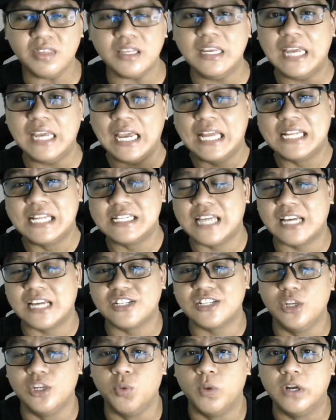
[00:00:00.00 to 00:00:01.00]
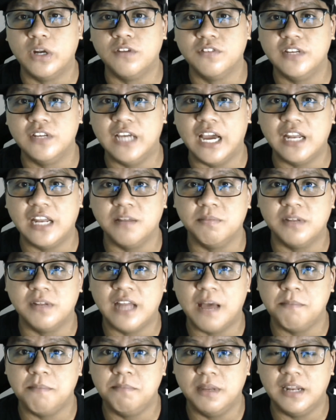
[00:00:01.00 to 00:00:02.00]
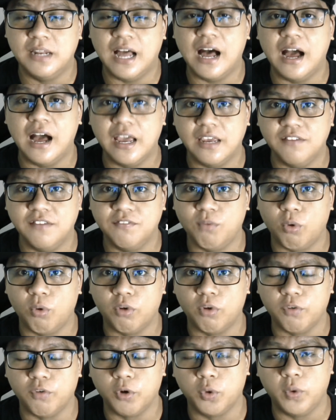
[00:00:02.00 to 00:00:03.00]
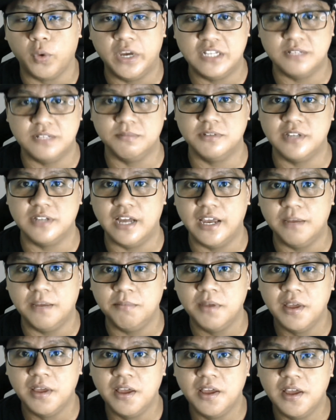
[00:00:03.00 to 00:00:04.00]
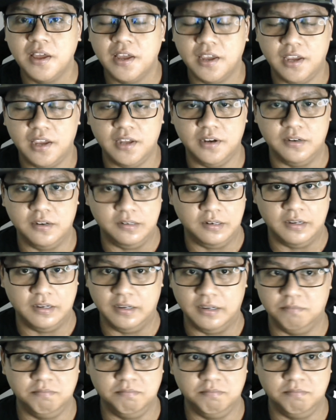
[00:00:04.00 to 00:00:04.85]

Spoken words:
It is actually one of the items that I've been eyeing for quite some time in,